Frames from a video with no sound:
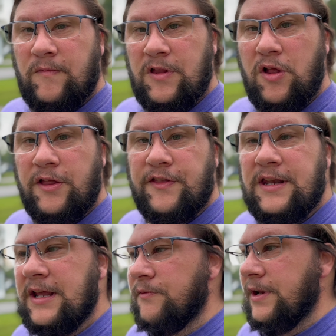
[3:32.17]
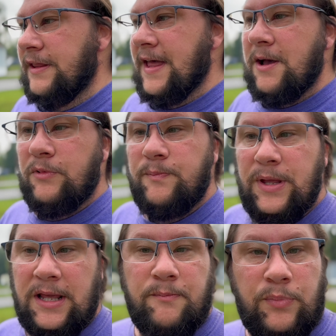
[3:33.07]
the only thing to get rid of that would
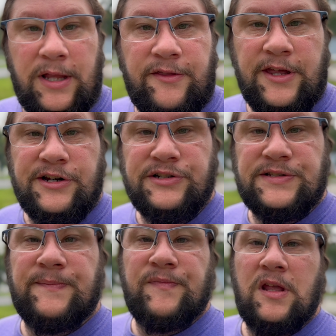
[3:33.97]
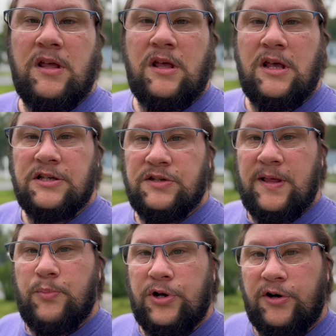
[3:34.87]
be blood thinners. So
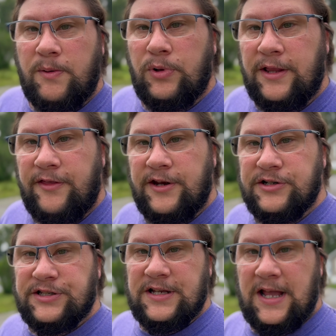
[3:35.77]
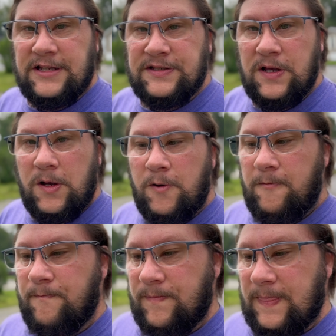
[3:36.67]
they put her on blood thinners. So
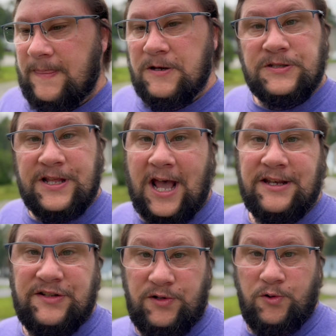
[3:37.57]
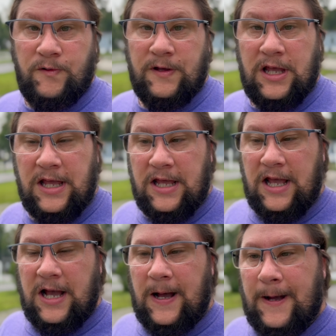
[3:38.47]
there's that too.
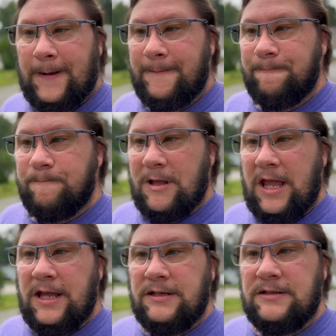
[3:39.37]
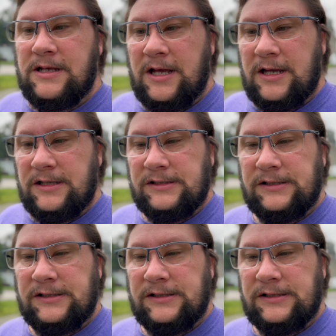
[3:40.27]
Um, and uh,